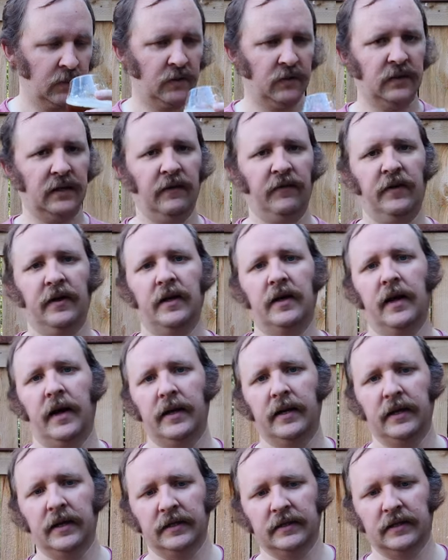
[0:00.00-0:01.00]
So there's definitely a
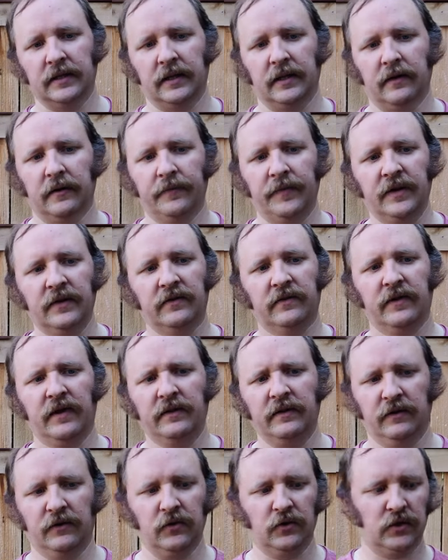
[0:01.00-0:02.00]
nuttiness in there.
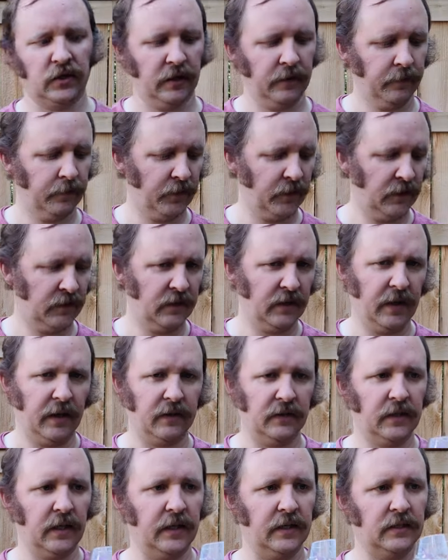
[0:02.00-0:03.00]
That's interesting. Let's see how
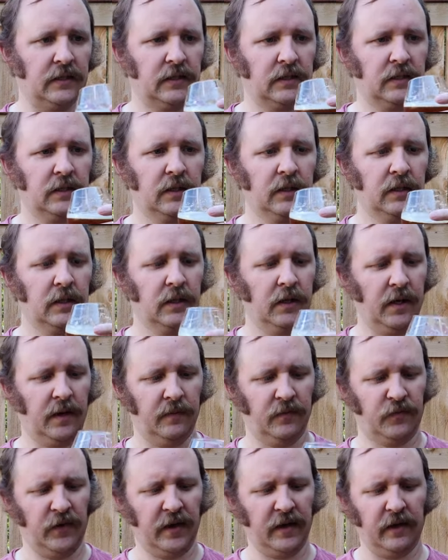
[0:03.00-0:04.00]
it tastes.
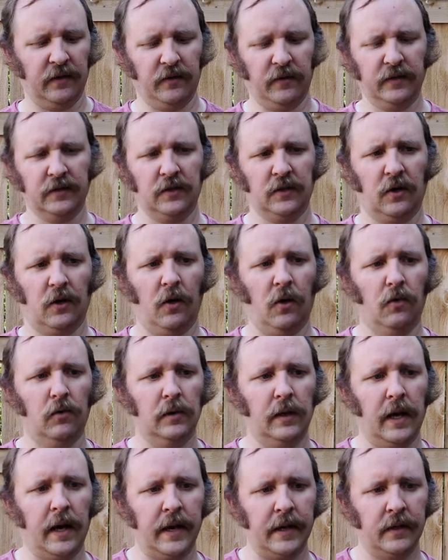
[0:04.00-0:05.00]
Frankly, there isn't a
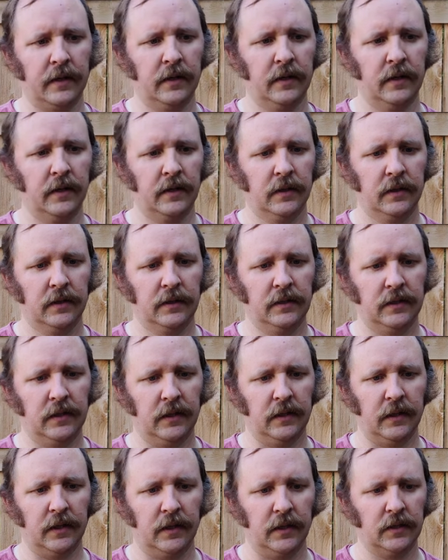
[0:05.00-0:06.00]
whole lot
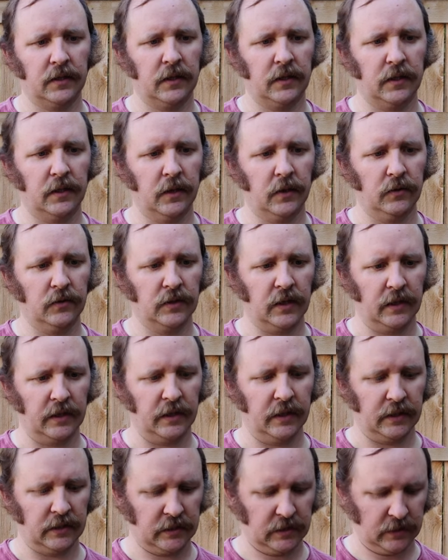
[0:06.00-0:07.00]
to the nose on
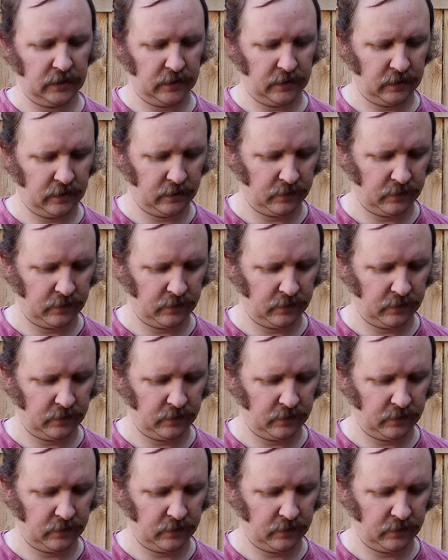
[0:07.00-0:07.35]
this.